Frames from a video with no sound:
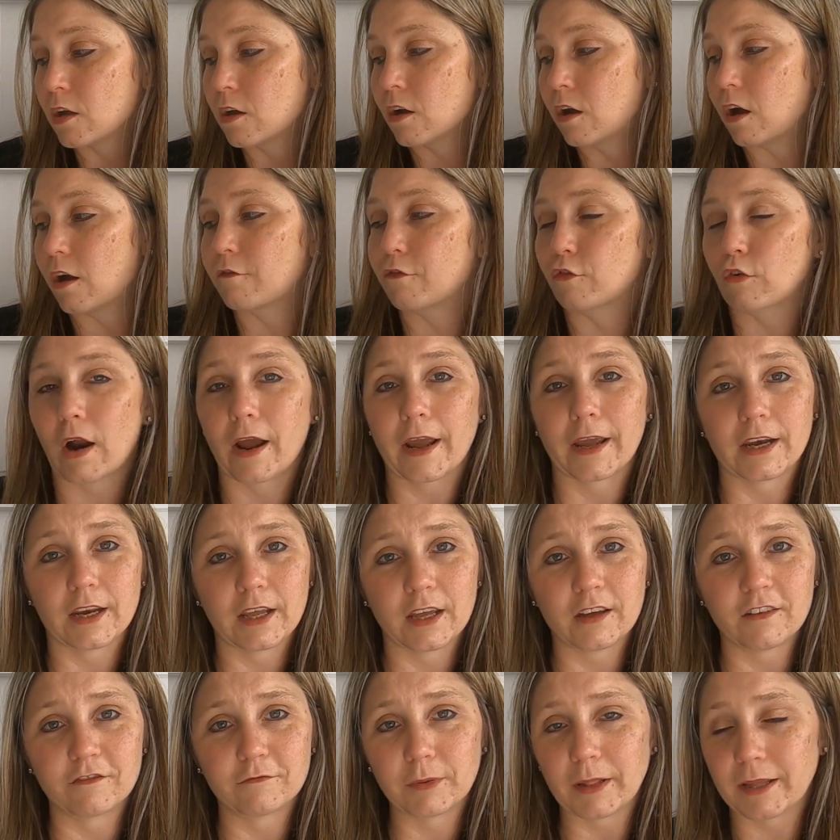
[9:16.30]
a
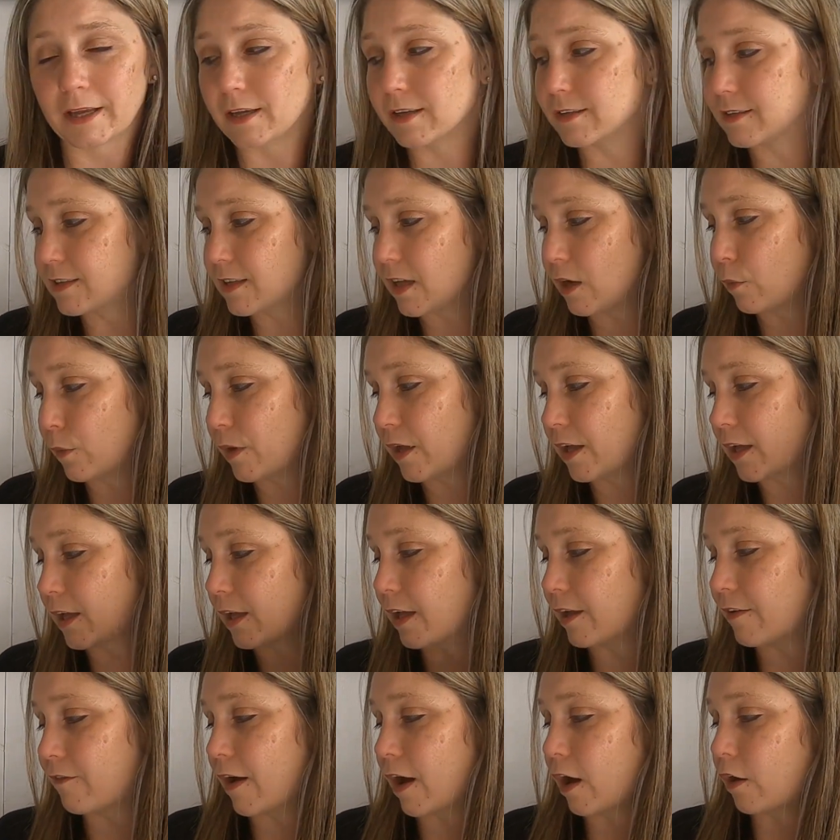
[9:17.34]
variety of blankets that we can
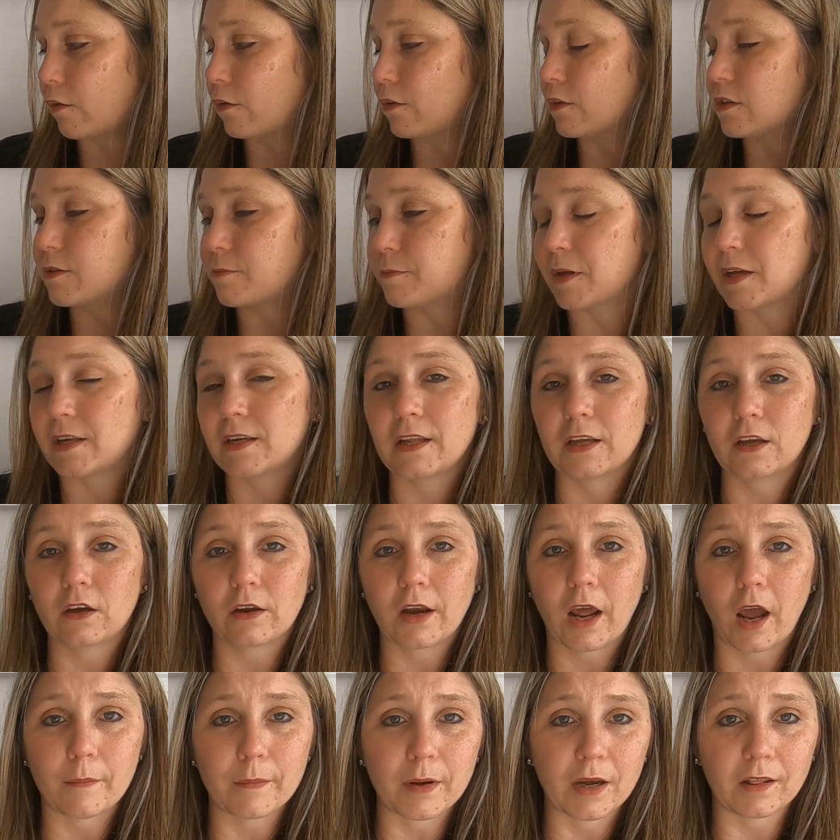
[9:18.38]
give out depending on
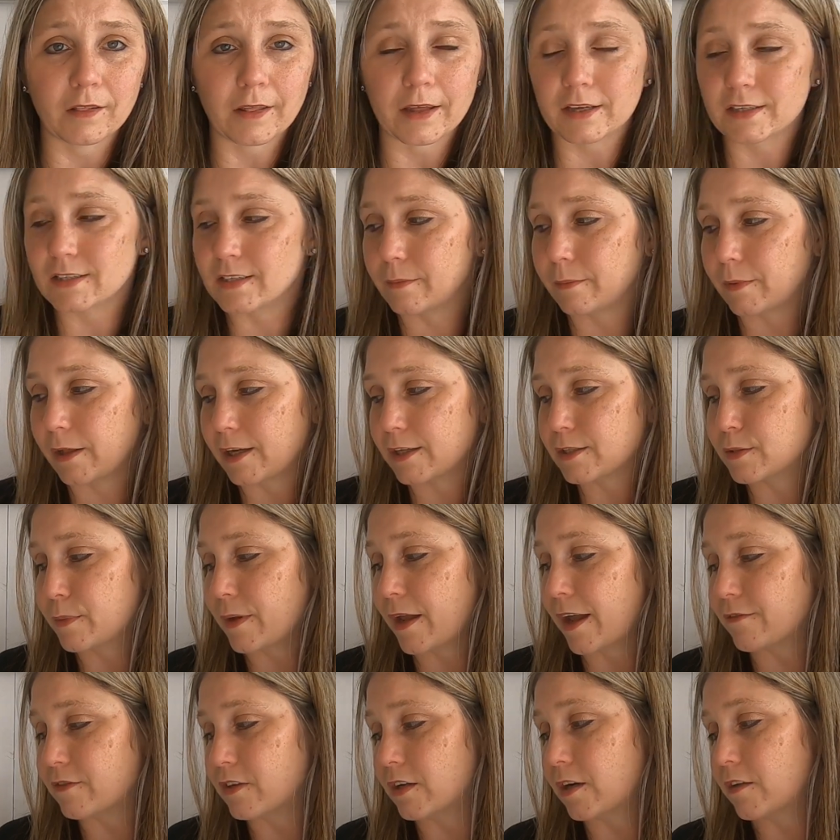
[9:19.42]
how many legacy blankets we
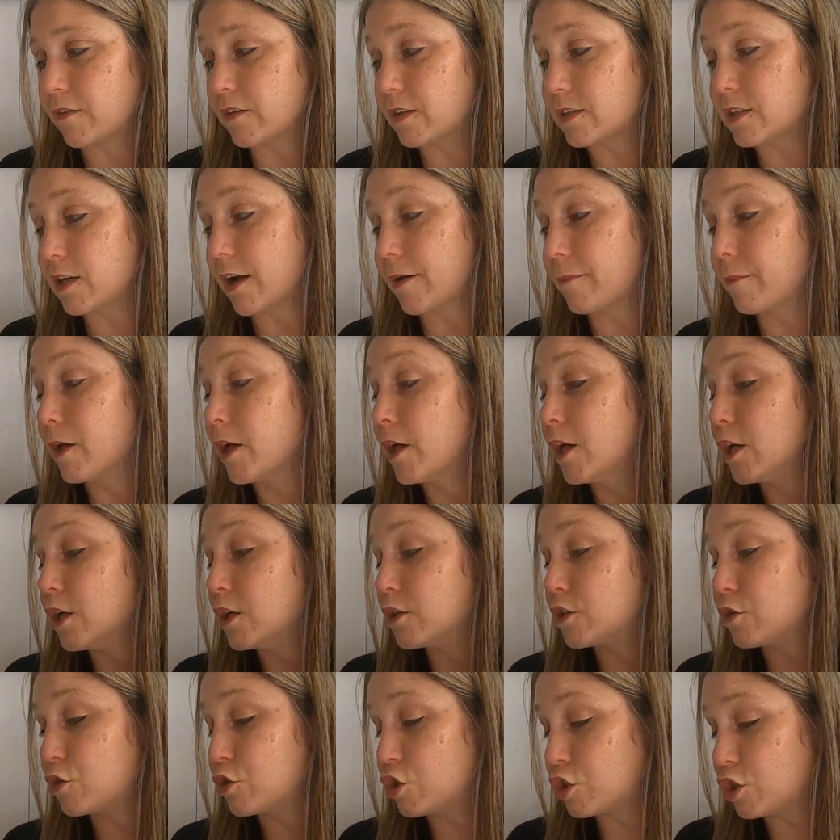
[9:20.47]
have done at the time.
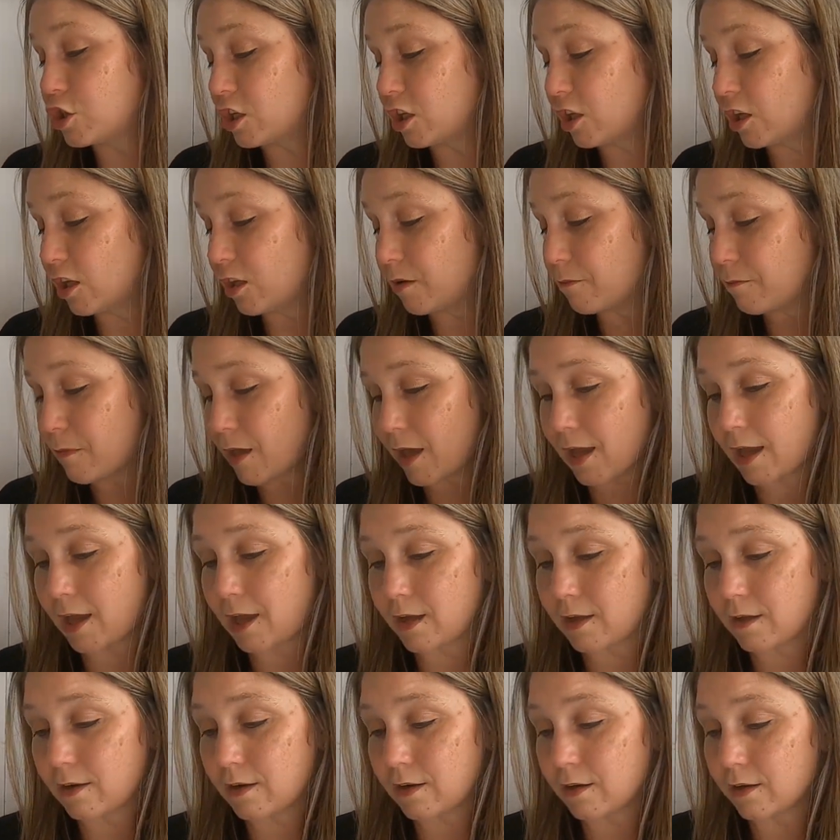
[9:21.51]
So she
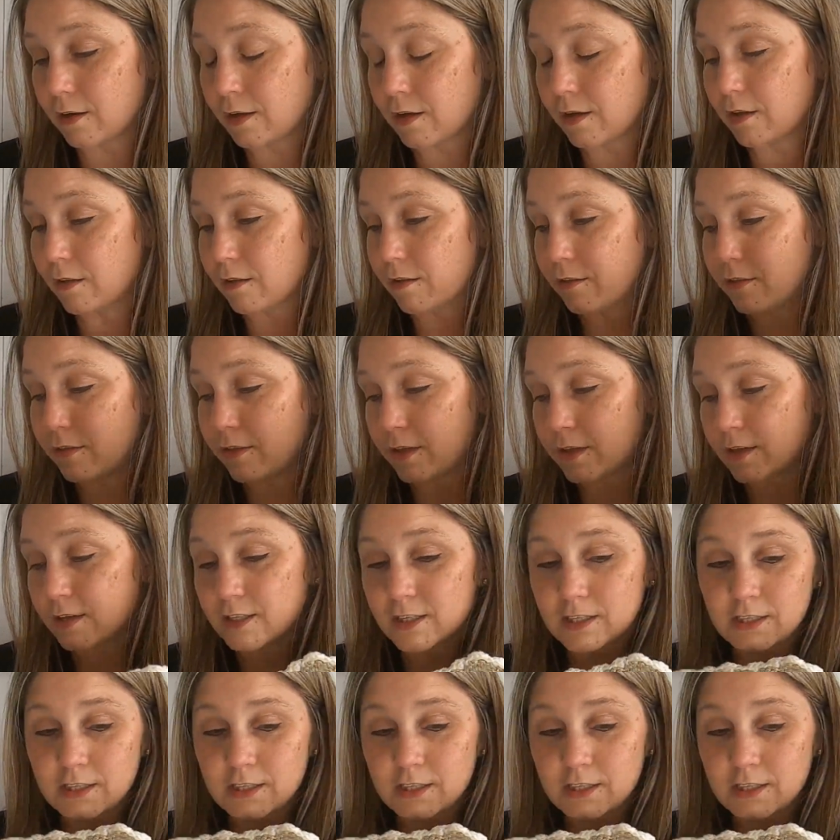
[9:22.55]
made this